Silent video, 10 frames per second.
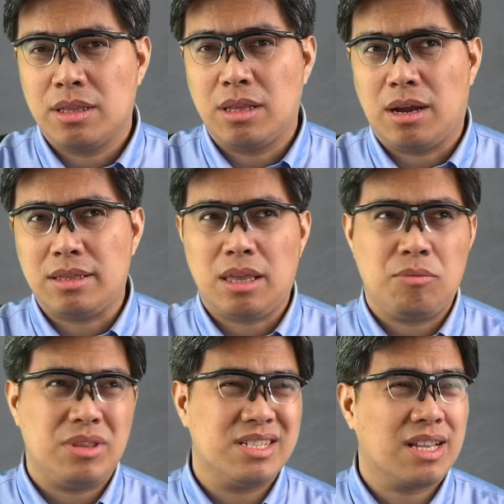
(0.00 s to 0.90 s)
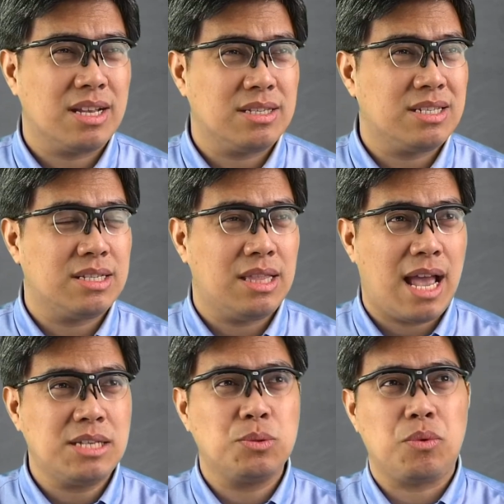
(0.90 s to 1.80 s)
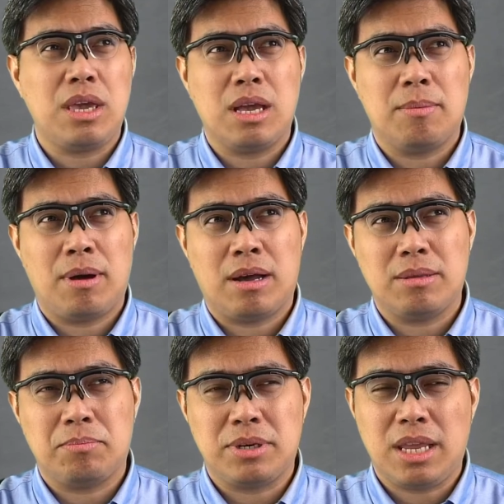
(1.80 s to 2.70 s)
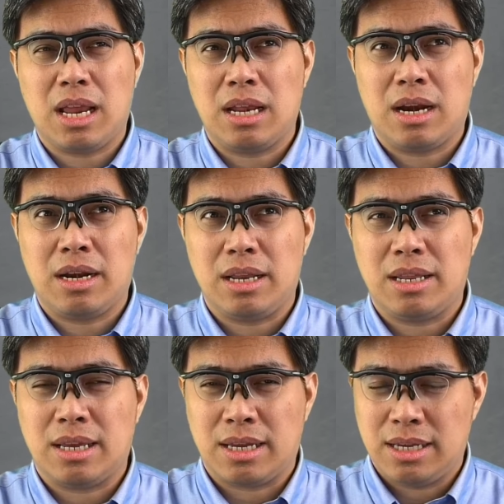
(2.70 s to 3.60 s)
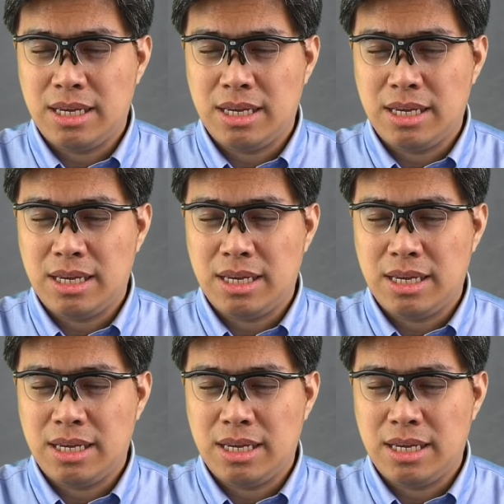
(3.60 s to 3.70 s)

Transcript: Now, I think we discussed this last week about, in particular, in the